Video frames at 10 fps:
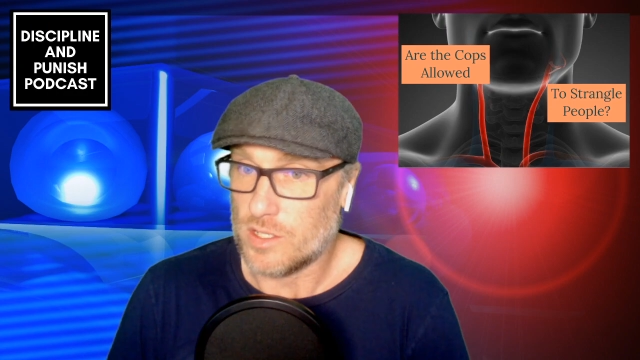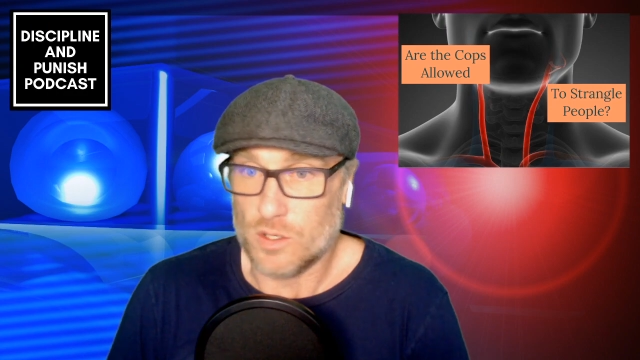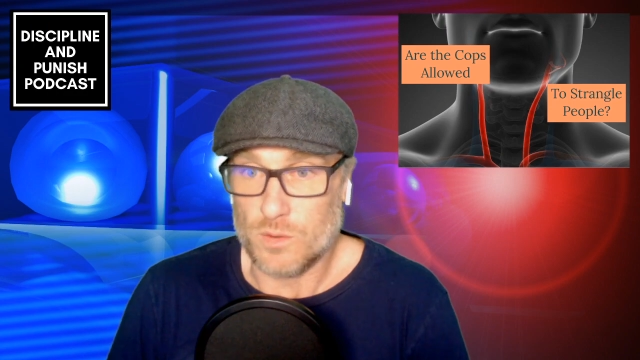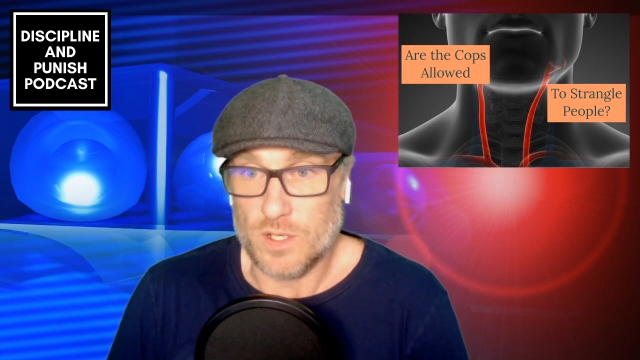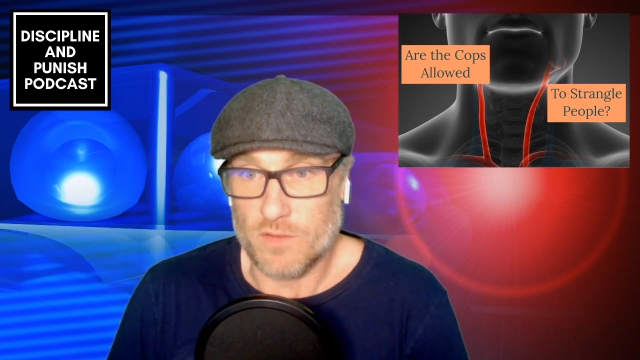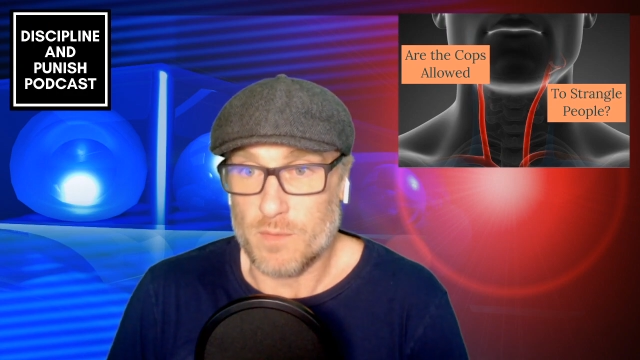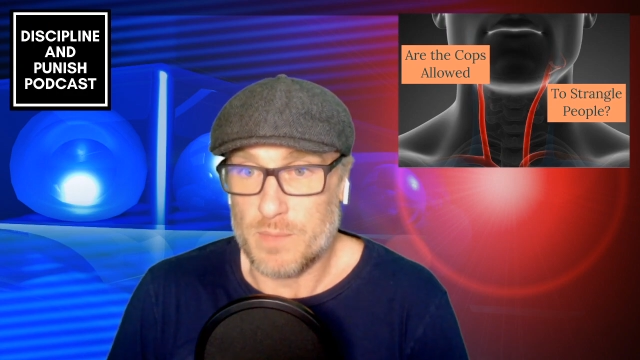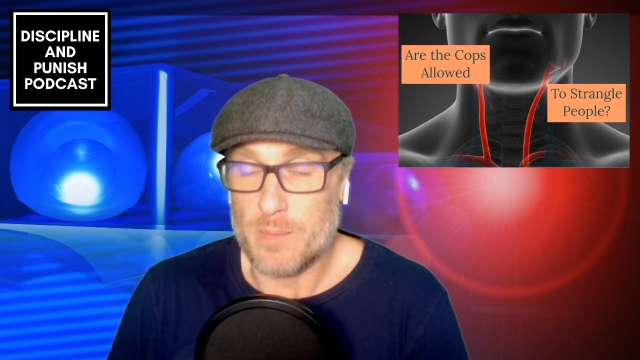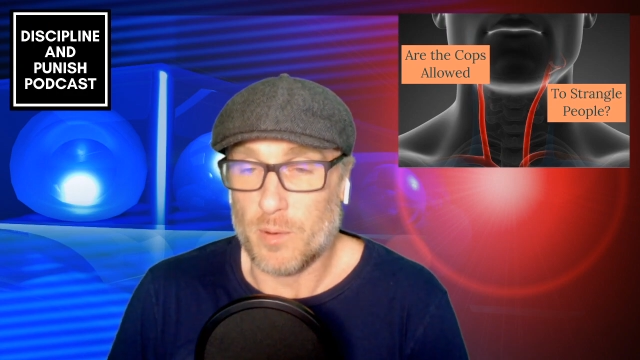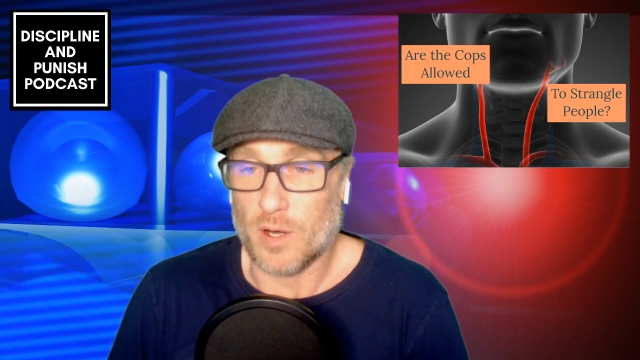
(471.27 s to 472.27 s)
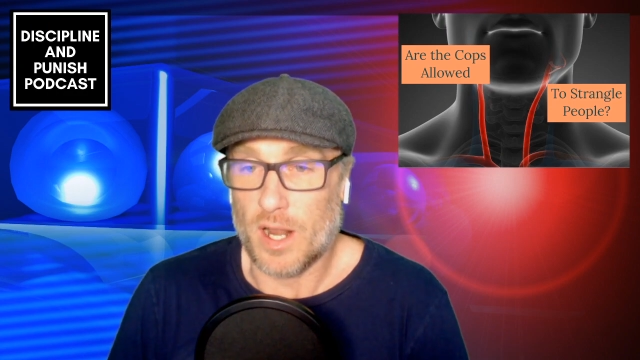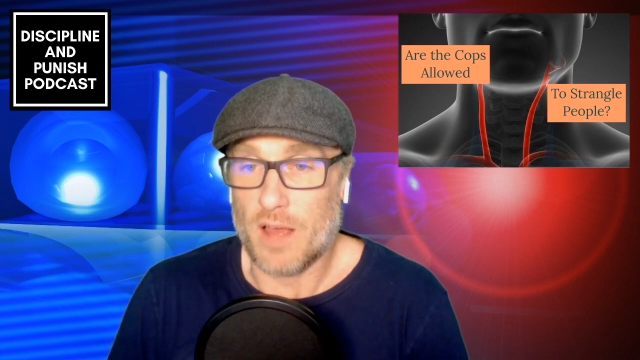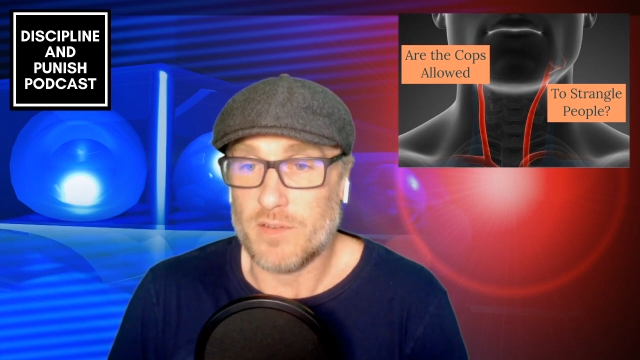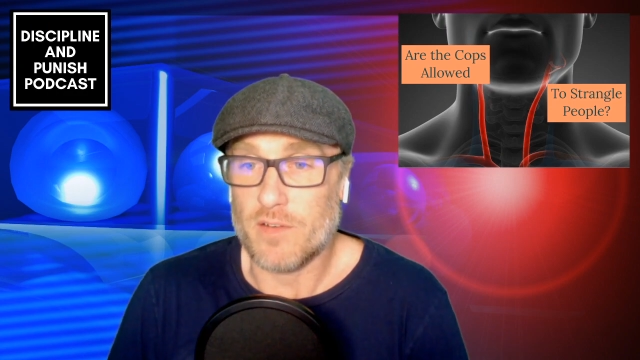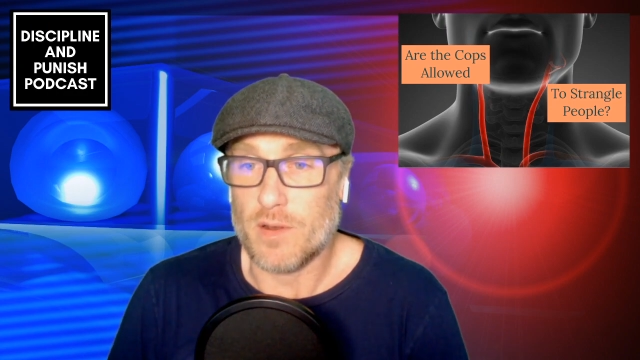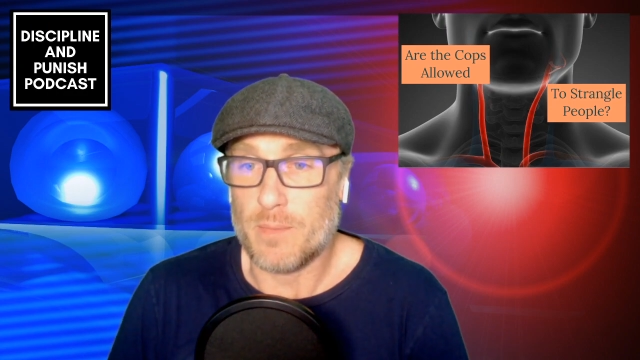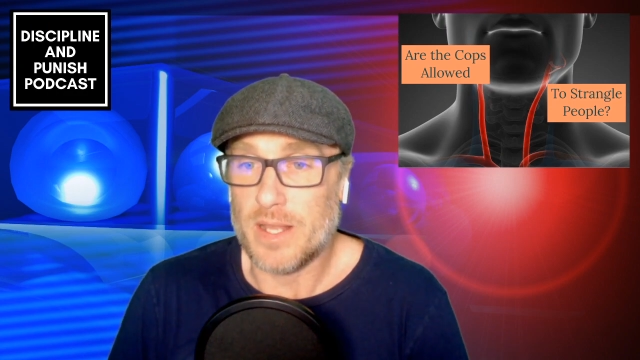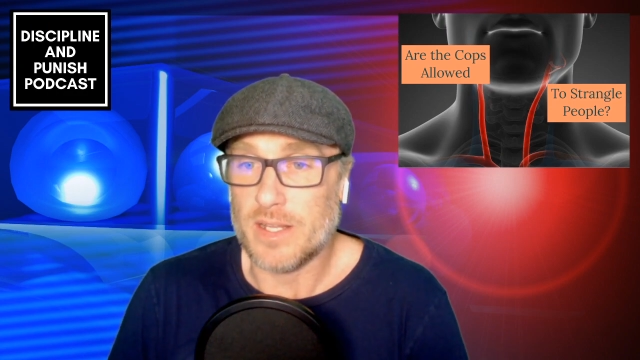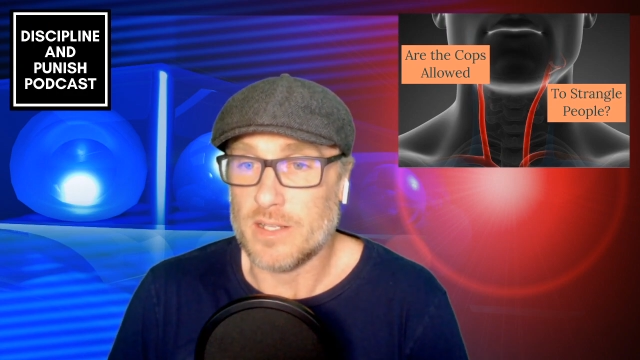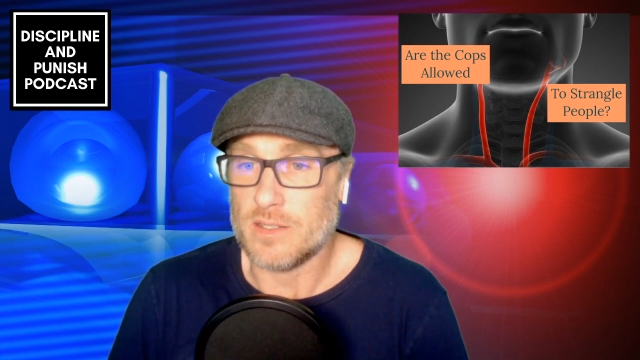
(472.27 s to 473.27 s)
So different people are going to have different
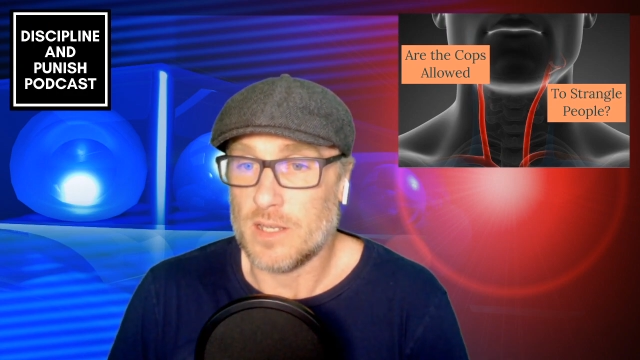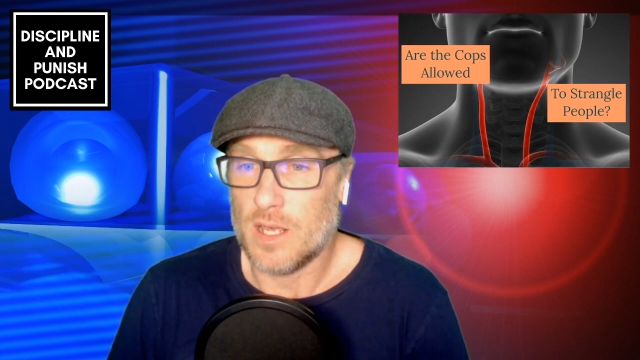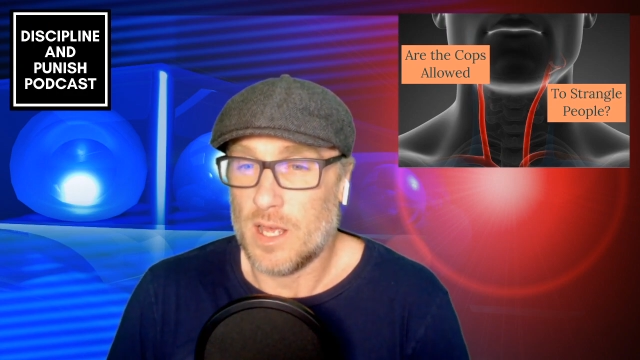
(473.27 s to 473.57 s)
opinions.